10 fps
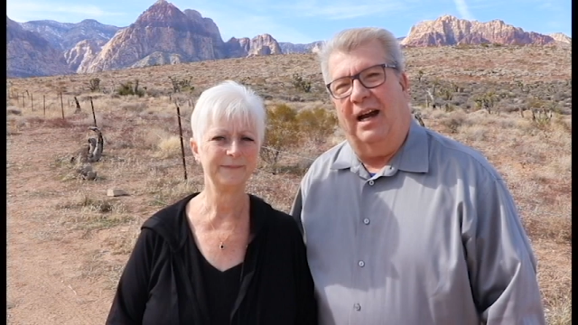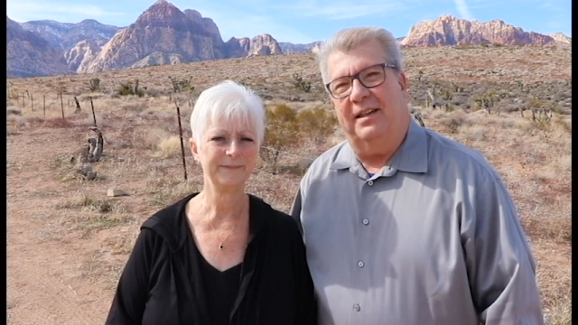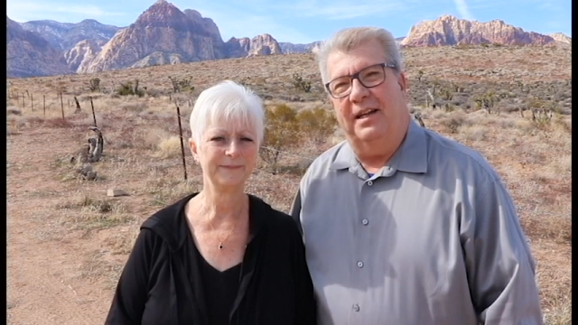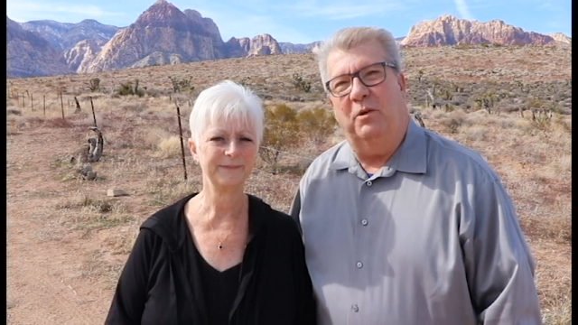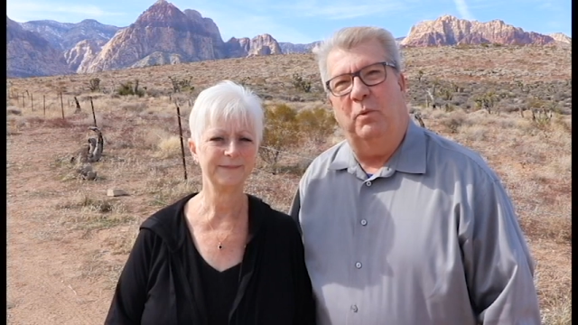Speaker 1: I
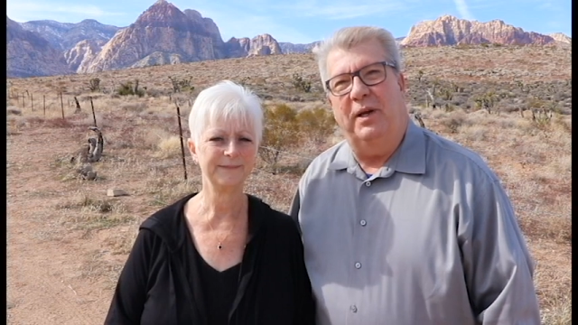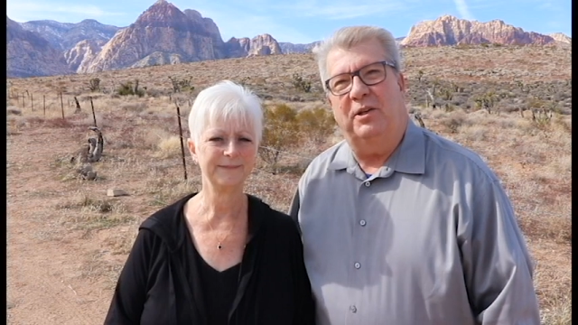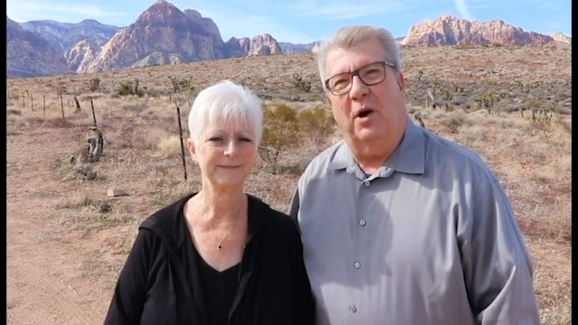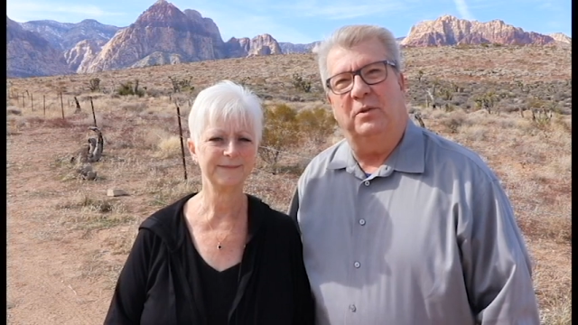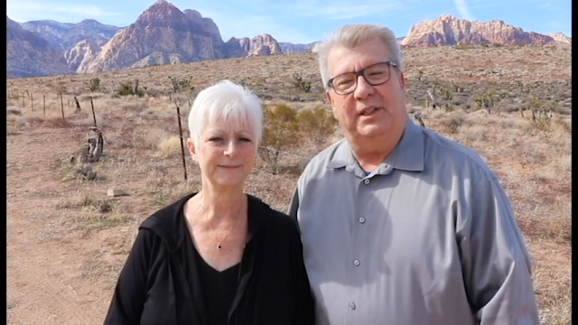think we
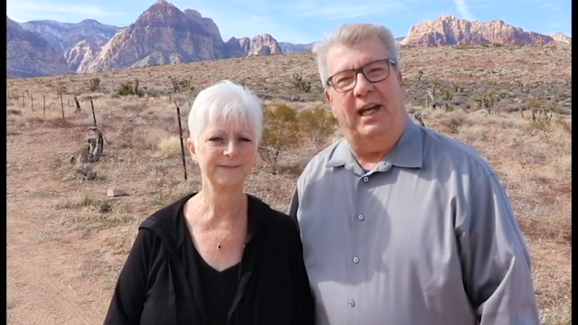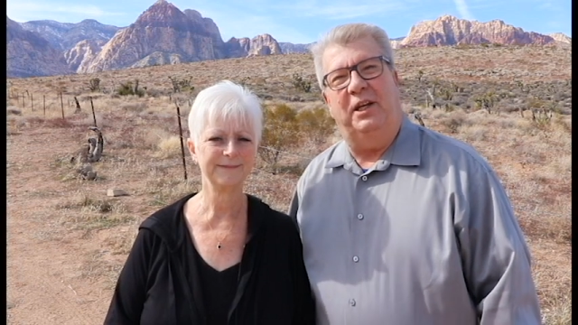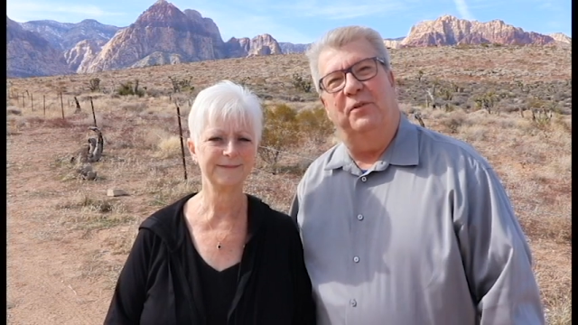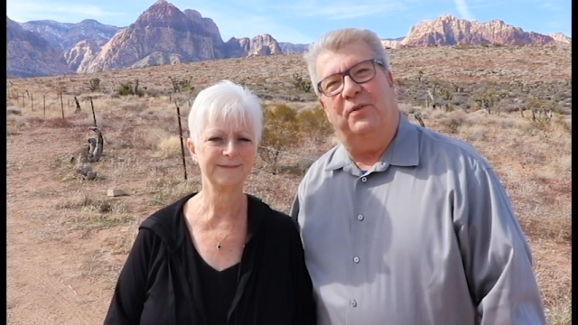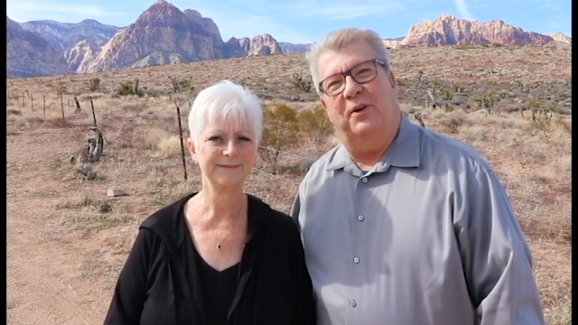don't
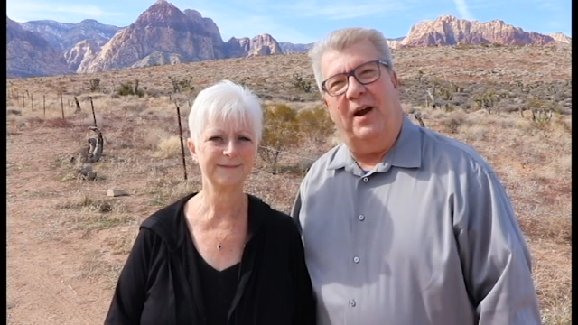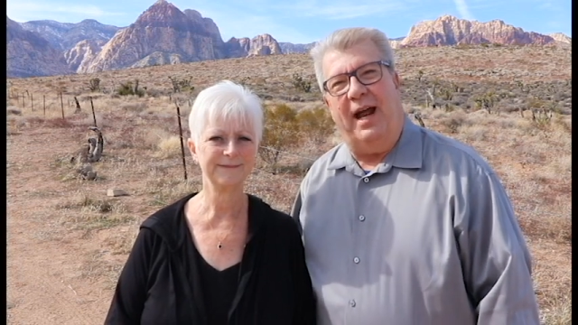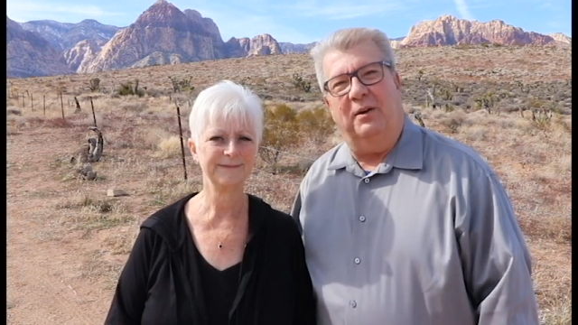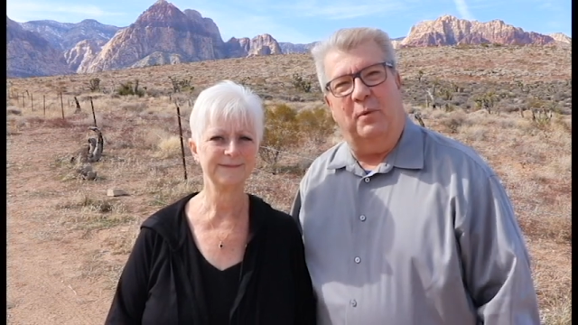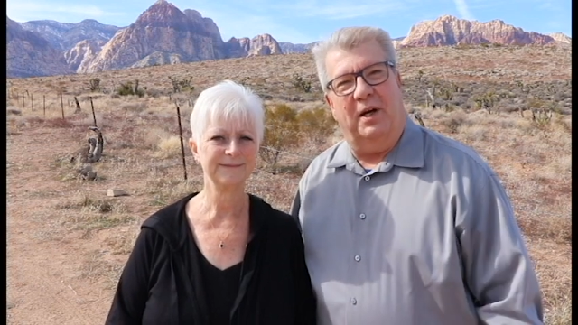take you for granted.